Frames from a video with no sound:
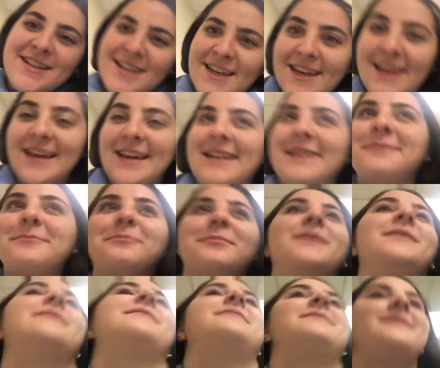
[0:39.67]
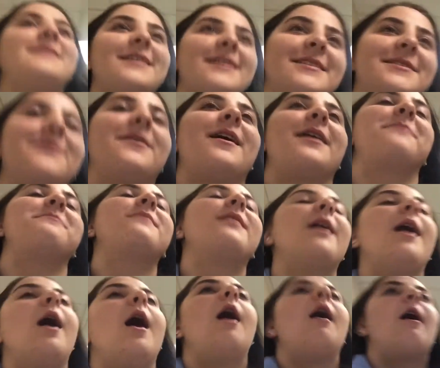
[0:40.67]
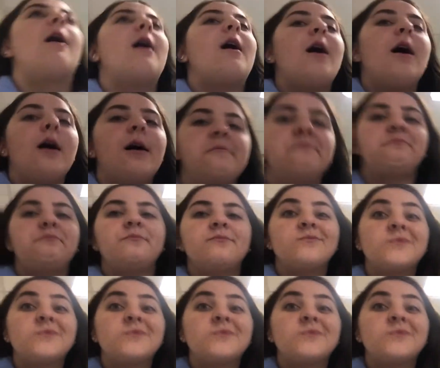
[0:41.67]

did, but yeah, it's fine. Um,